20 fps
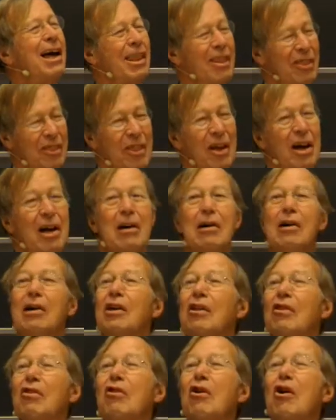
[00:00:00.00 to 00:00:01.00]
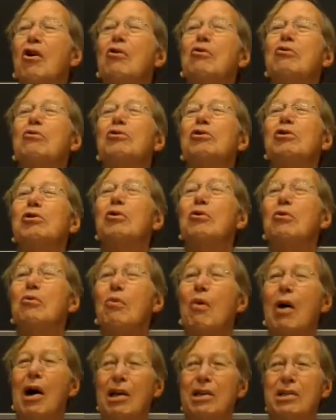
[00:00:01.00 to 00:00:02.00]
those who
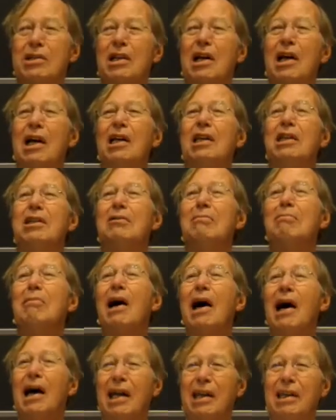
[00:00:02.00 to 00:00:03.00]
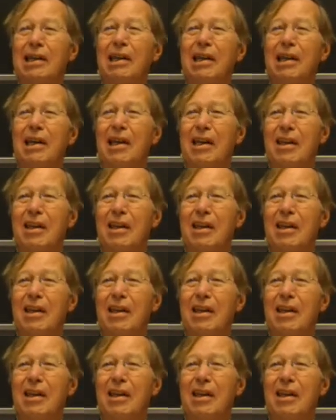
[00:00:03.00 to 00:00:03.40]
want to undermine